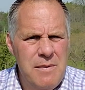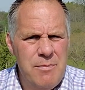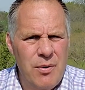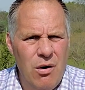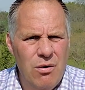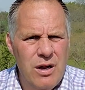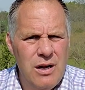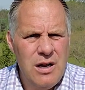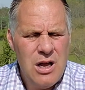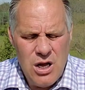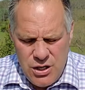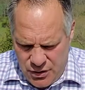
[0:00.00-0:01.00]
be broken.
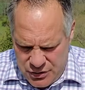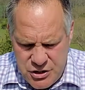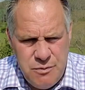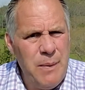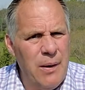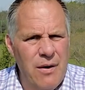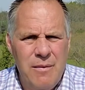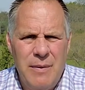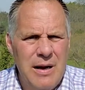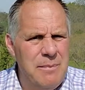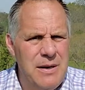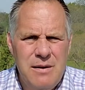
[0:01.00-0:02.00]
Your spirit
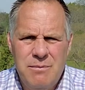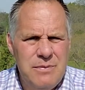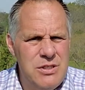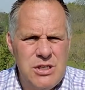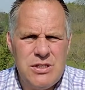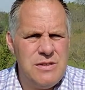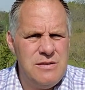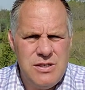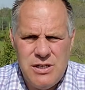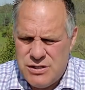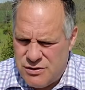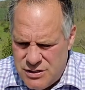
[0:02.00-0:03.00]
might be just,
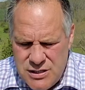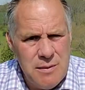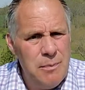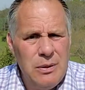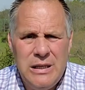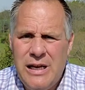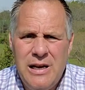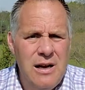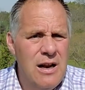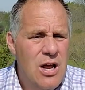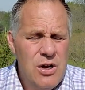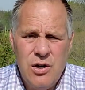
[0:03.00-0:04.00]
just depleted.
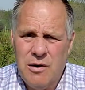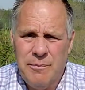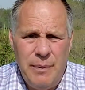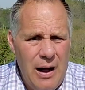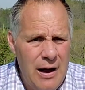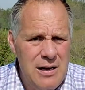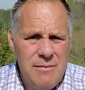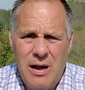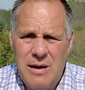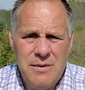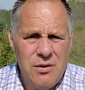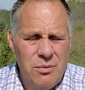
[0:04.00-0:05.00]
Your body
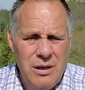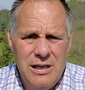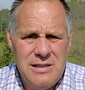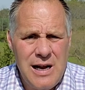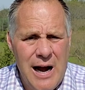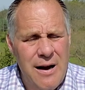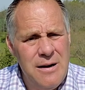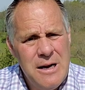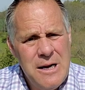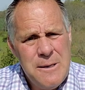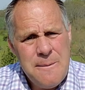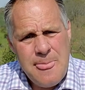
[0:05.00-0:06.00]
might be really tired.
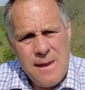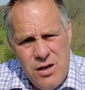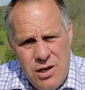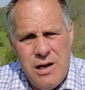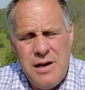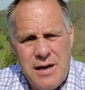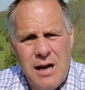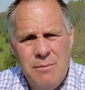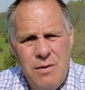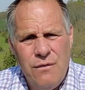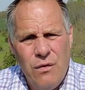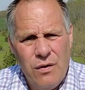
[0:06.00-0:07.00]
You need to come
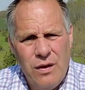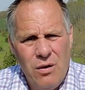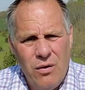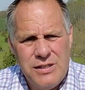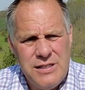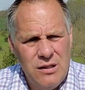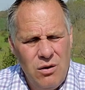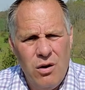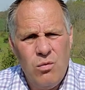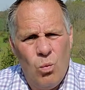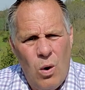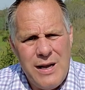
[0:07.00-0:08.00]
before the Lord and say,
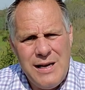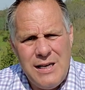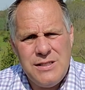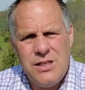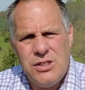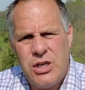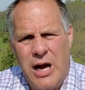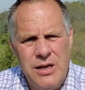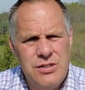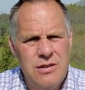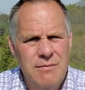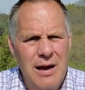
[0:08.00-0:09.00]
Lord, what needs to
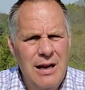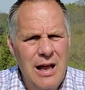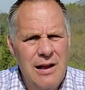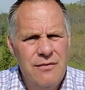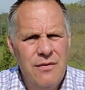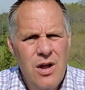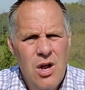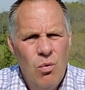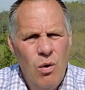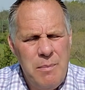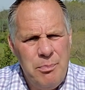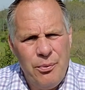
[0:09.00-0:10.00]
change in my life?
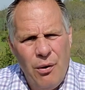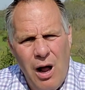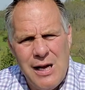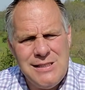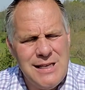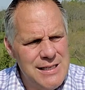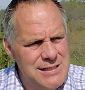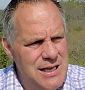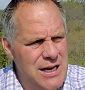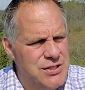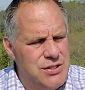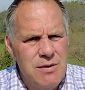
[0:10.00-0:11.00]
What process
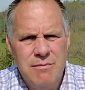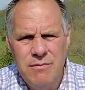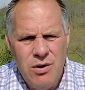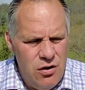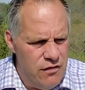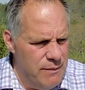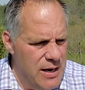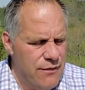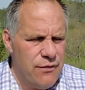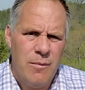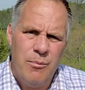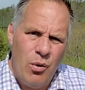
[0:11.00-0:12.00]
needs to move me
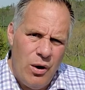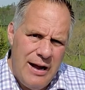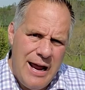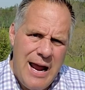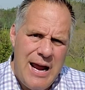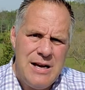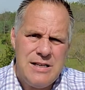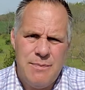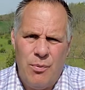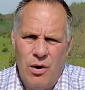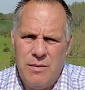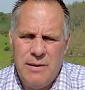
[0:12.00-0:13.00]
from point A to
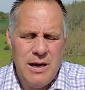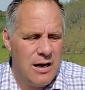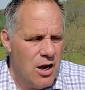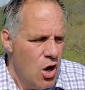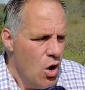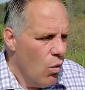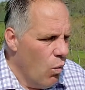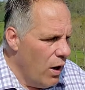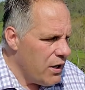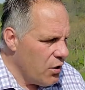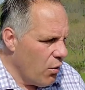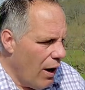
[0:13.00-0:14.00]
point B?
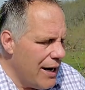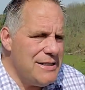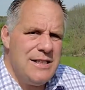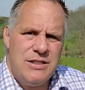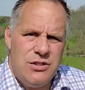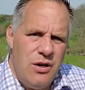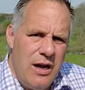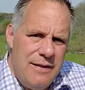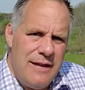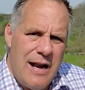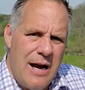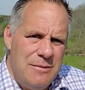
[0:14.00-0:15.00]
What crisis eh,
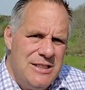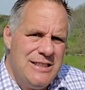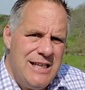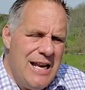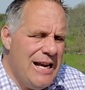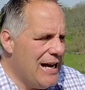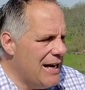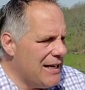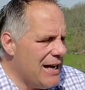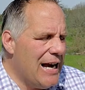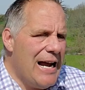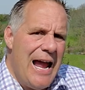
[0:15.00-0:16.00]
that I'm sitting in,
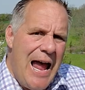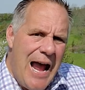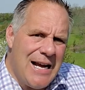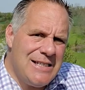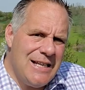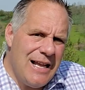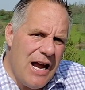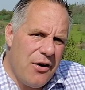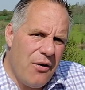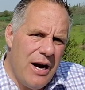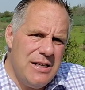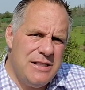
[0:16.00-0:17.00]
can I exit that
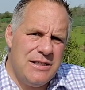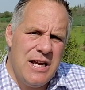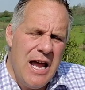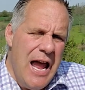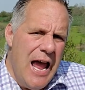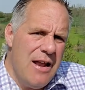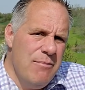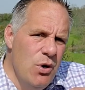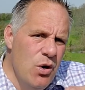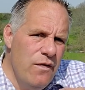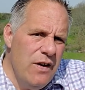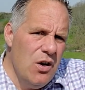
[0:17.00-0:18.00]
crisis and
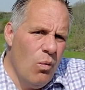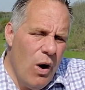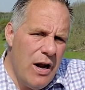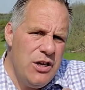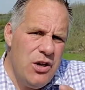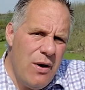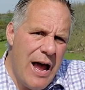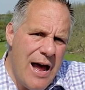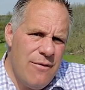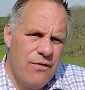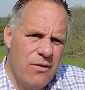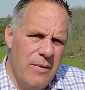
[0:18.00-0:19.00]
move into what you
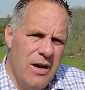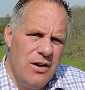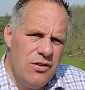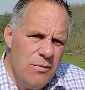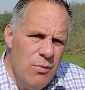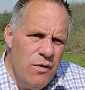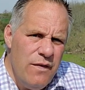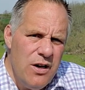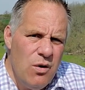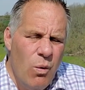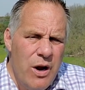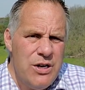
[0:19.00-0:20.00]
have for me and to move
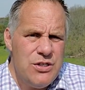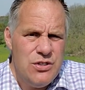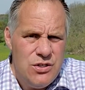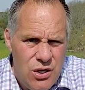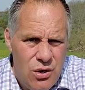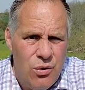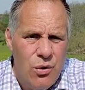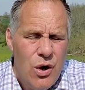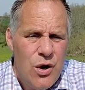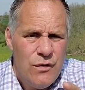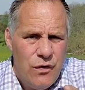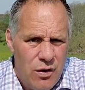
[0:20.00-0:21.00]
into what is new
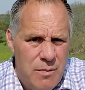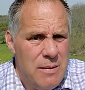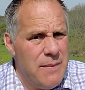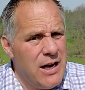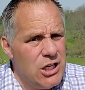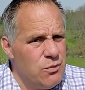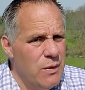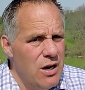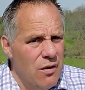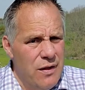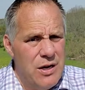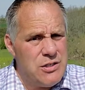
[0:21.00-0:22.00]
for me? Because we
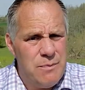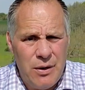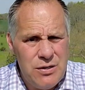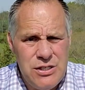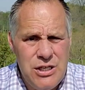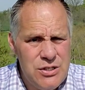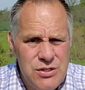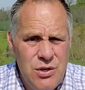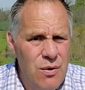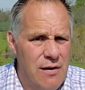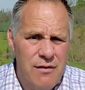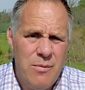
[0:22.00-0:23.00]
know that His mercy is
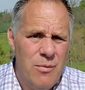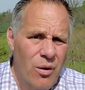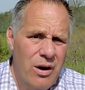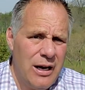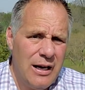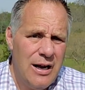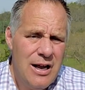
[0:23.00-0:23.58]
new every morning.